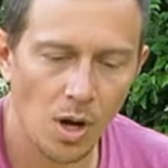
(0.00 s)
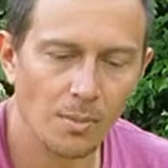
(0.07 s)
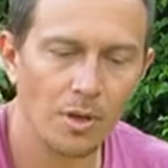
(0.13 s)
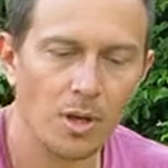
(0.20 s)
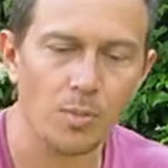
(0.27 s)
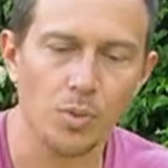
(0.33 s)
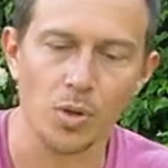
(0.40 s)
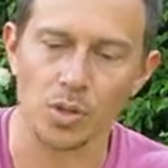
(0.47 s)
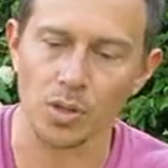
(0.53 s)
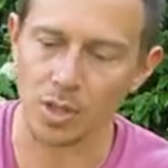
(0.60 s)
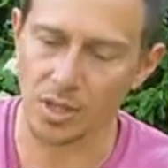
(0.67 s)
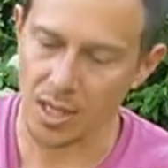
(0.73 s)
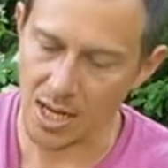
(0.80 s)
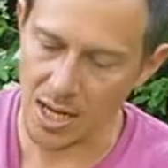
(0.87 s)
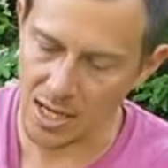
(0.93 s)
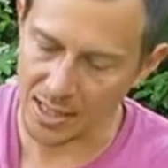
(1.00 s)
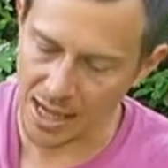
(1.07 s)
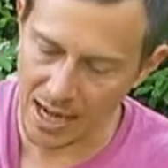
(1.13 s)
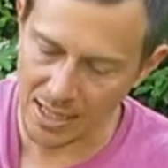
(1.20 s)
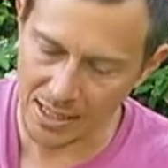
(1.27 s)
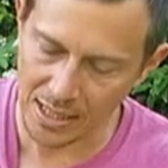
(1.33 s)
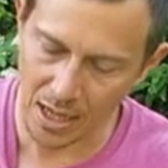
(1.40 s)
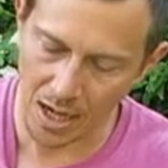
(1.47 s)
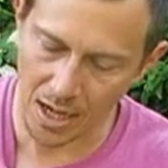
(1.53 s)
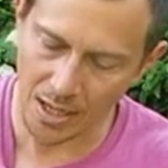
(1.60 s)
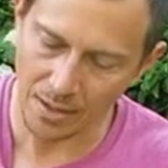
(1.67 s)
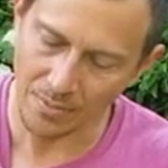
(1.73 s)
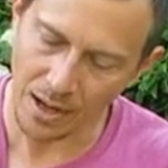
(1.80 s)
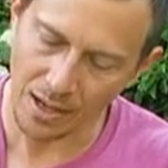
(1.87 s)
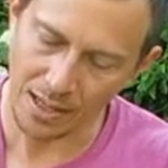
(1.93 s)
I'm going to put the
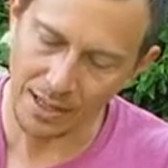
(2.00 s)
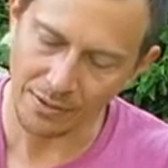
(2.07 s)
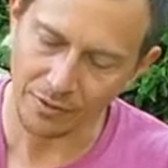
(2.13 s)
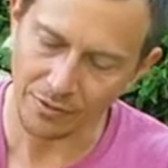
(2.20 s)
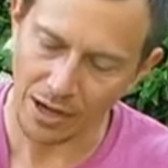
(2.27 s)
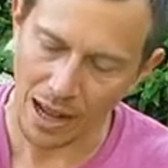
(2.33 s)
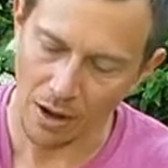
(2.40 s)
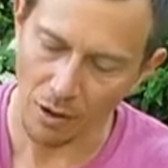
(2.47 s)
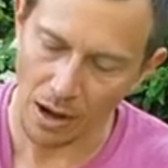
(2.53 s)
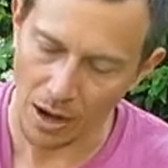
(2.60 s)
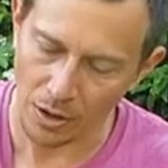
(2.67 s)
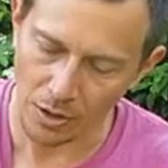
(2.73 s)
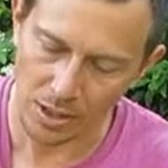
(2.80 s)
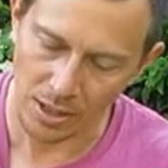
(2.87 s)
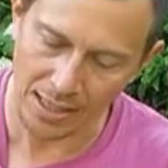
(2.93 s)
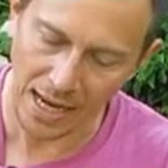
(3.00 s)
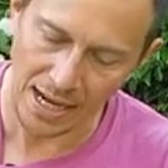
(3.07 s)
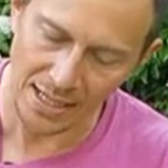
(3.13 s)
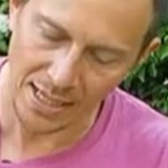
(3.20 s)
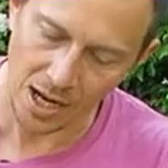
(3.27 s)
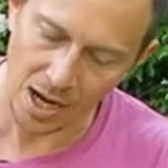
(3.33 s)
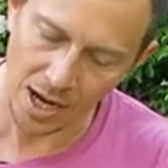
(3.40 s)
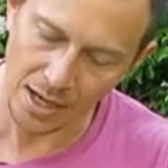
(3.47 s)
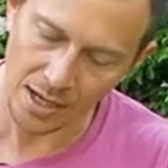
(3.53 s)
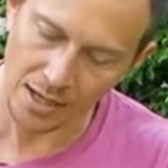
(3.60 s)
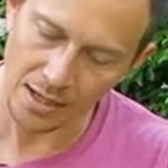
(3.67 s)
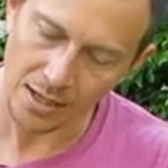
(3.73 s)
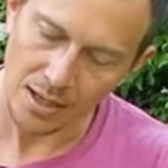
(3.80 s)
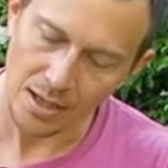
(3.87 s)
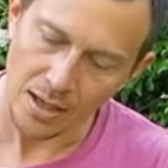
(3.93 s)
dandelion, I'll leave the flower out, the dandelion,